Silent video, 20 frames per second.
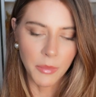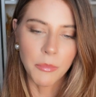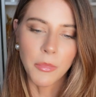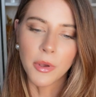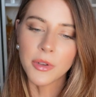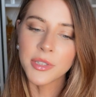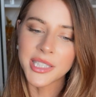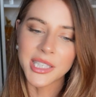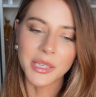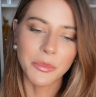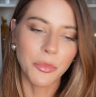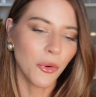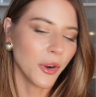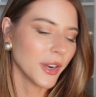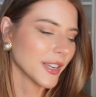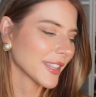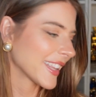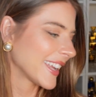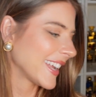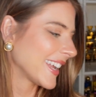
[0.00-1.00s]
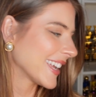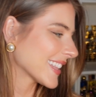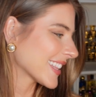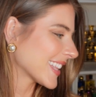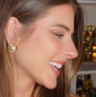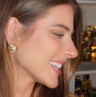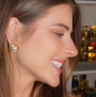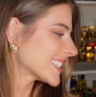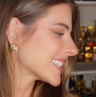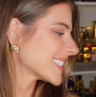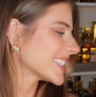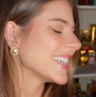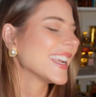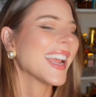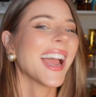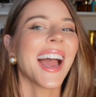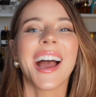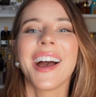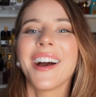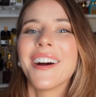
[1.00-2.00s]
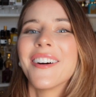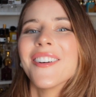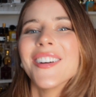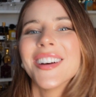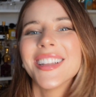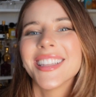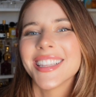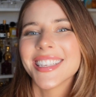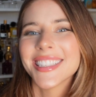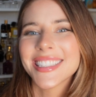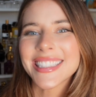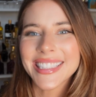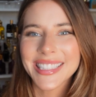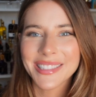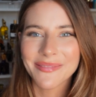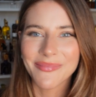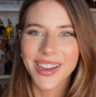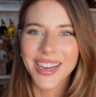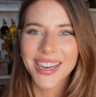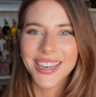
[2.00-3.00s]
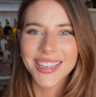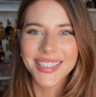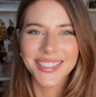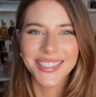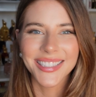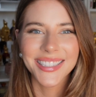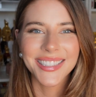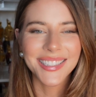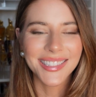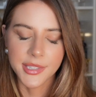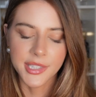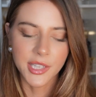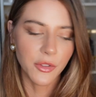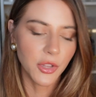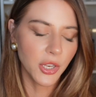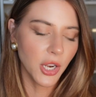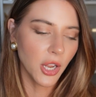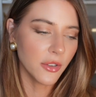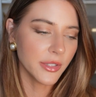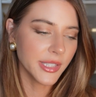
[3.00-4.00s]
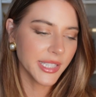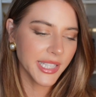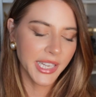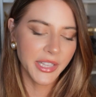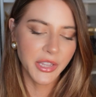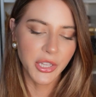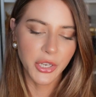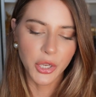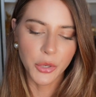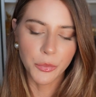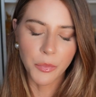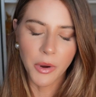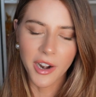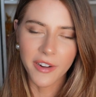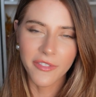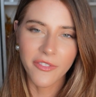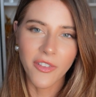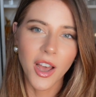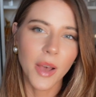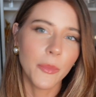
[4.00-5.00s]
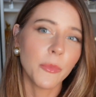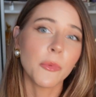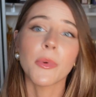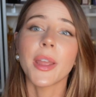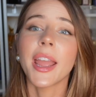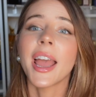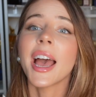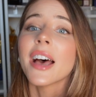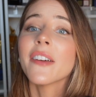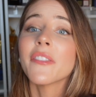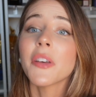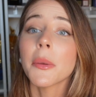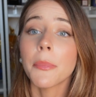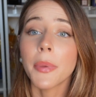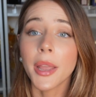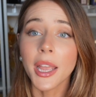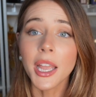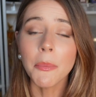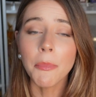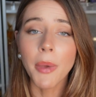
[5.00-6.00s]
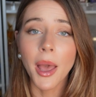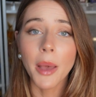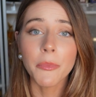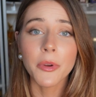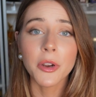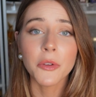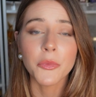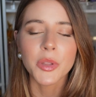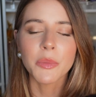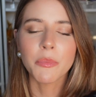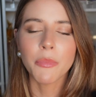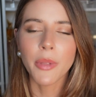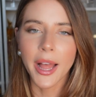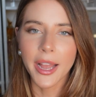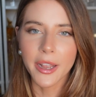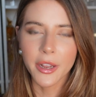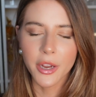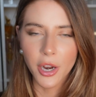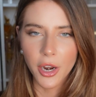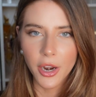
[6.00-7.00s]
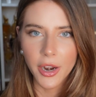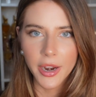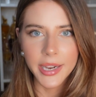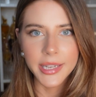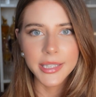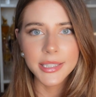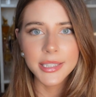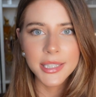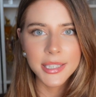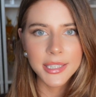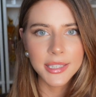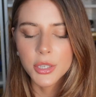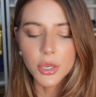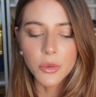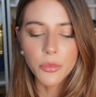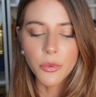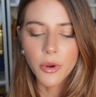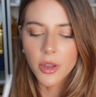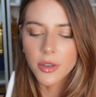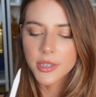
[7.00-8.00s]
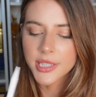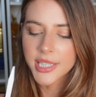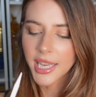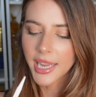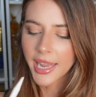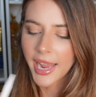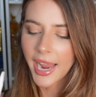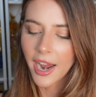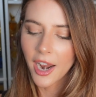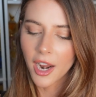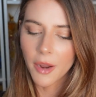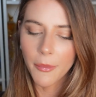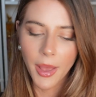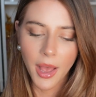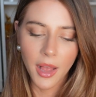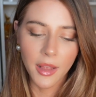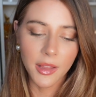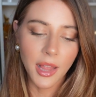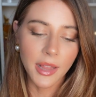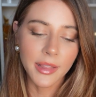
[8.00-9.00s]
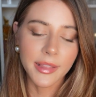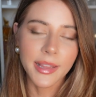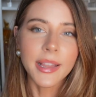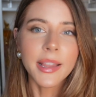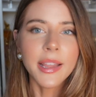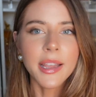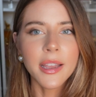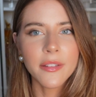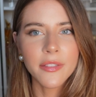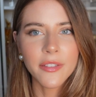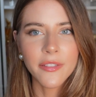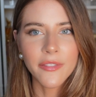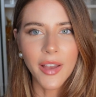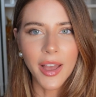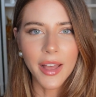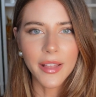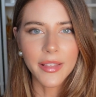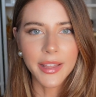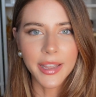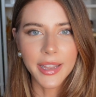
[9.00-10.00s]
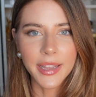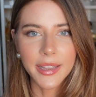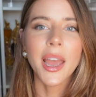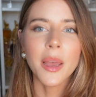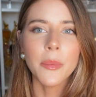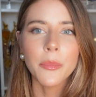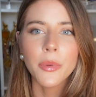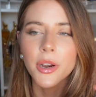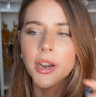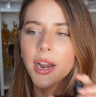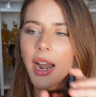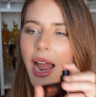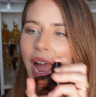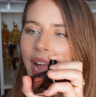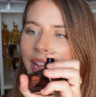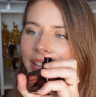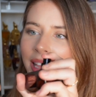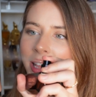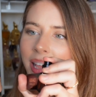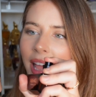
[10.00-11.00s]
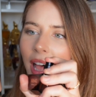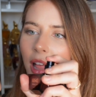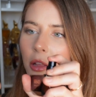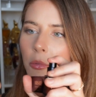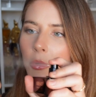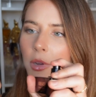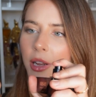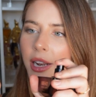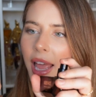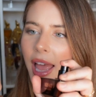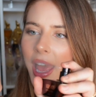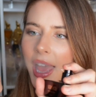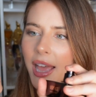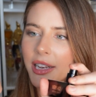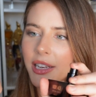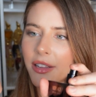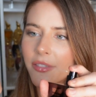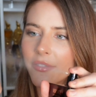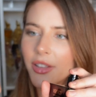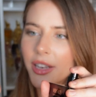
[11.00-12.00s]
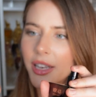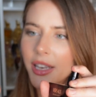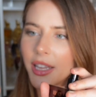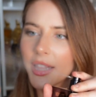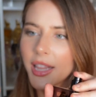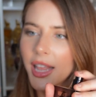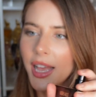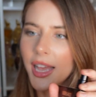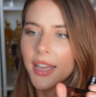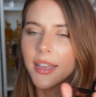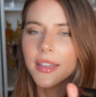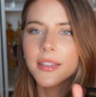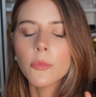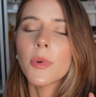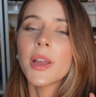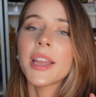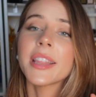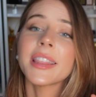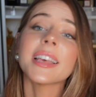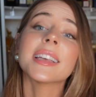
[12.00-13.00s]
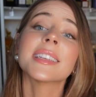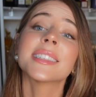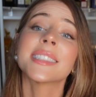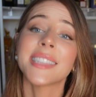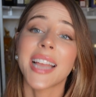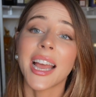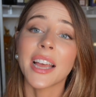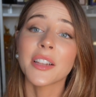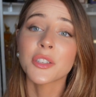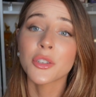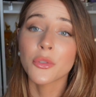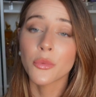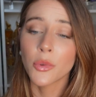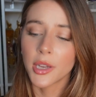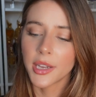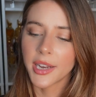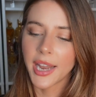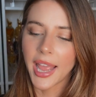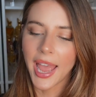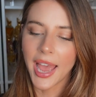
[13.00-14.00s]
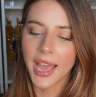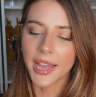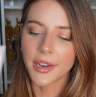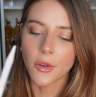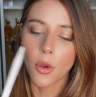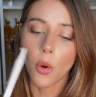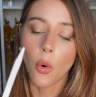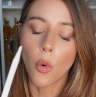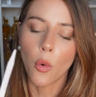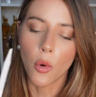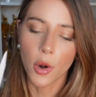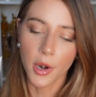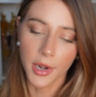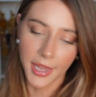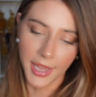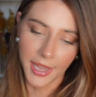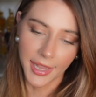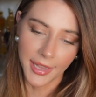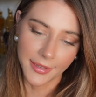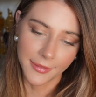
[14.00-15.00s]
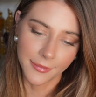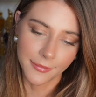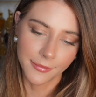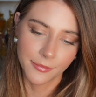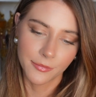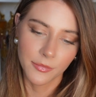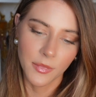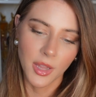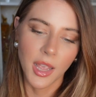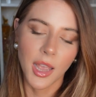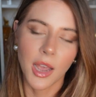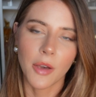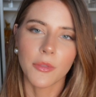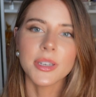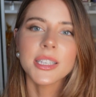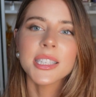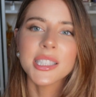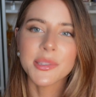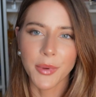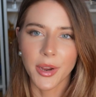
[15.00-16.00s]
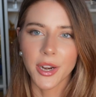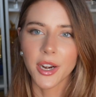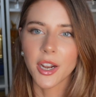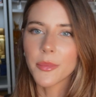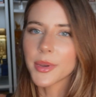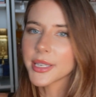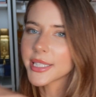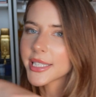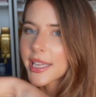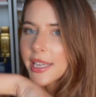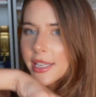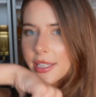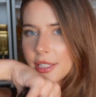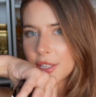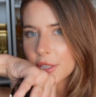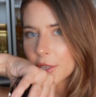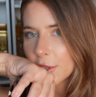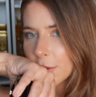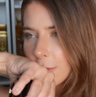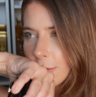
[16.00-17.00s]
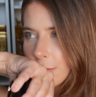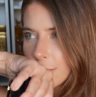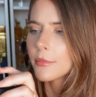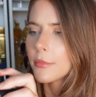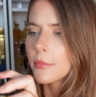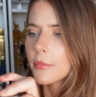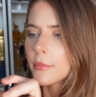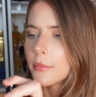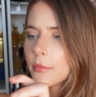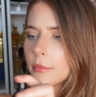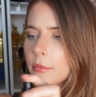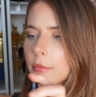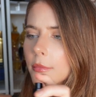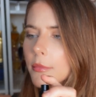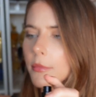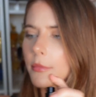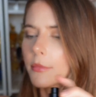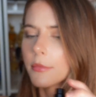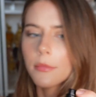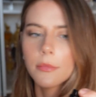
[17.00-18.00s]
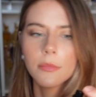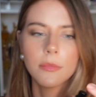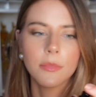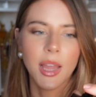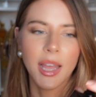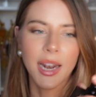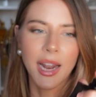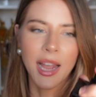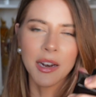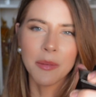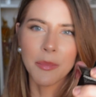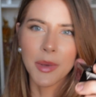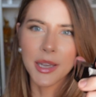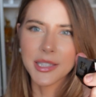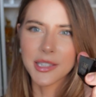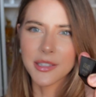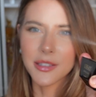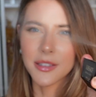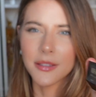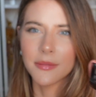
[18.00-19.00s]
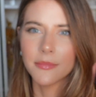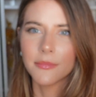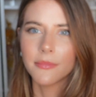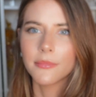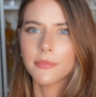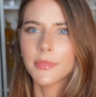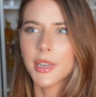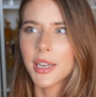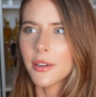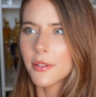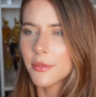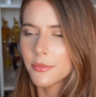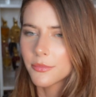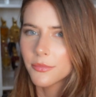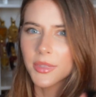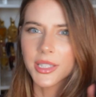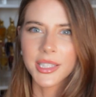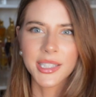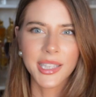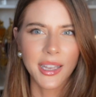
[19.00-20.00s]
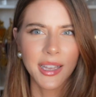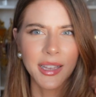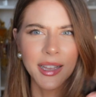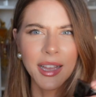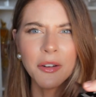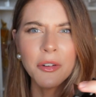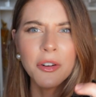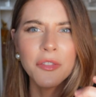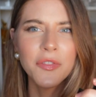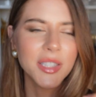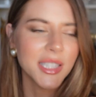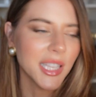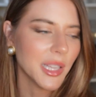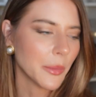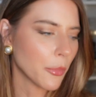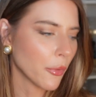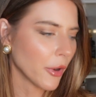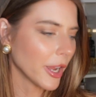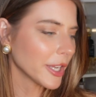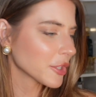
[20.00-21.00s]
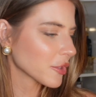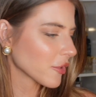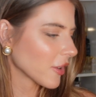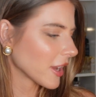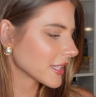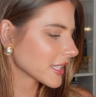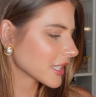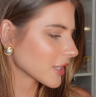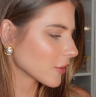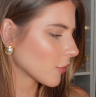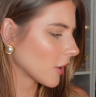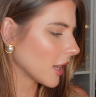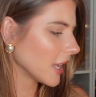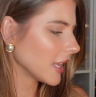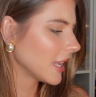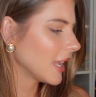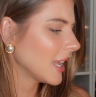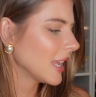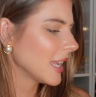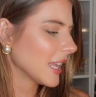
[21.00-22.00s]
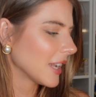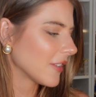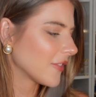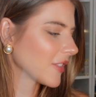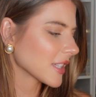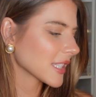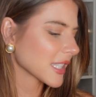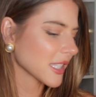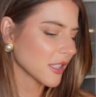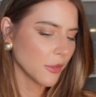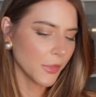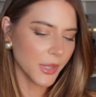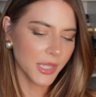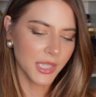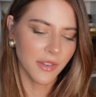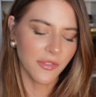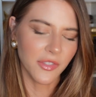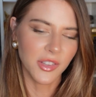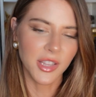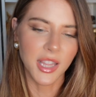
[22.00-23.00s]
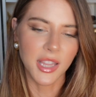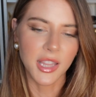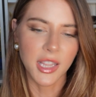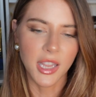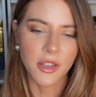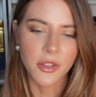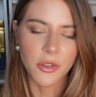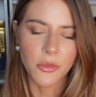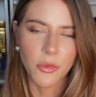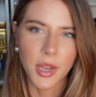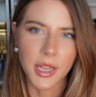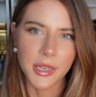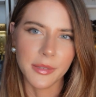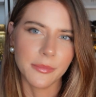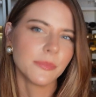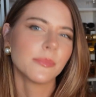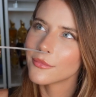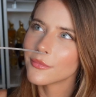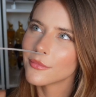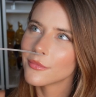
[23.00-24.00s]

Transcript: most importantly, let's see how this smells. So the notes in the new Parfum, we have pink pepper with black currant, tuberose, caramel, lily of the valley, amber, ackee gallowwood, and vanilla with sandalwood and orchid. I want to spray it on my skin too. That atomizer, I don't know if it's like pressurized or what. It feels a little bit different than the other one.